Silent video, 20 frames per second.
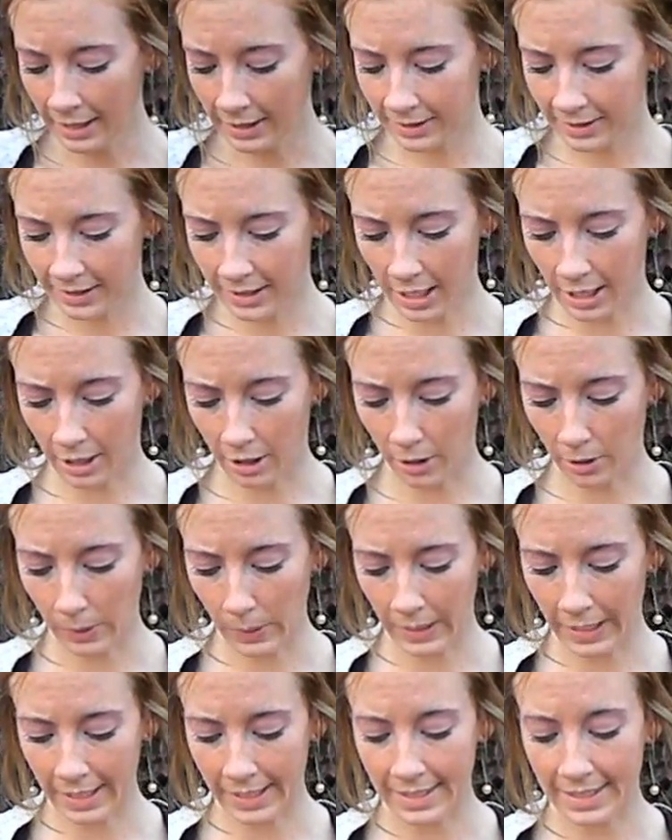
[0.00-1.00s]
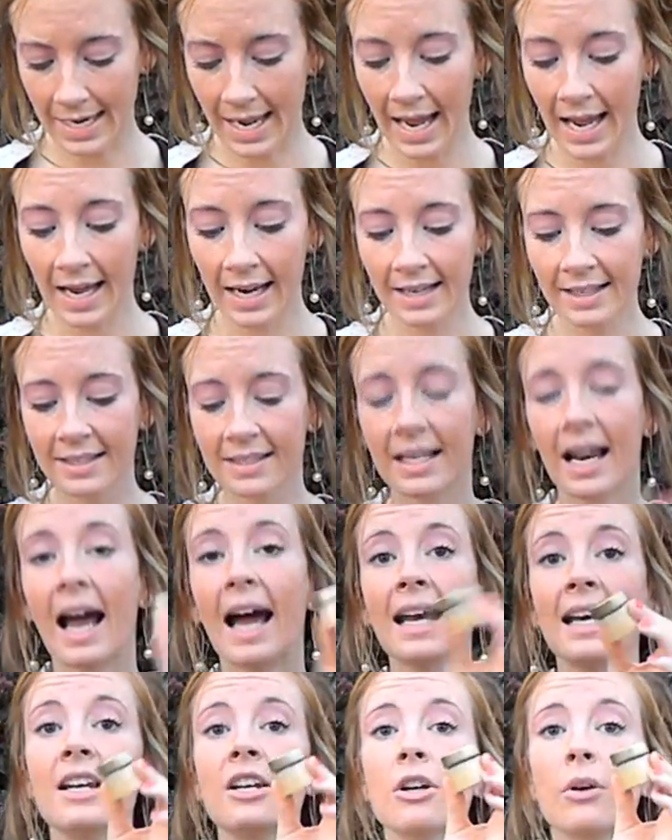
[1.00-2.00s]
So next,
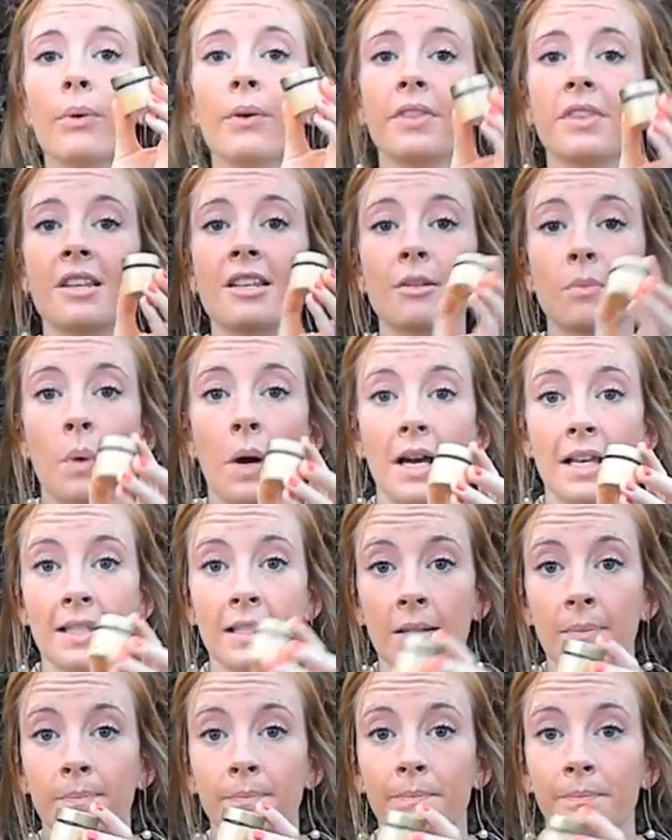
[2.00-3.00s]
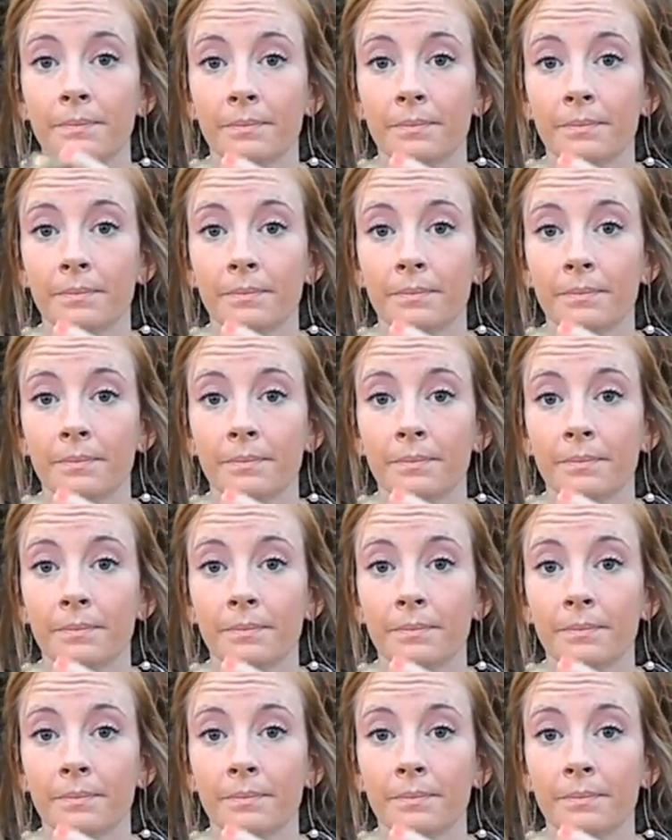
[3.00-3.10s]
I didn't know what this was.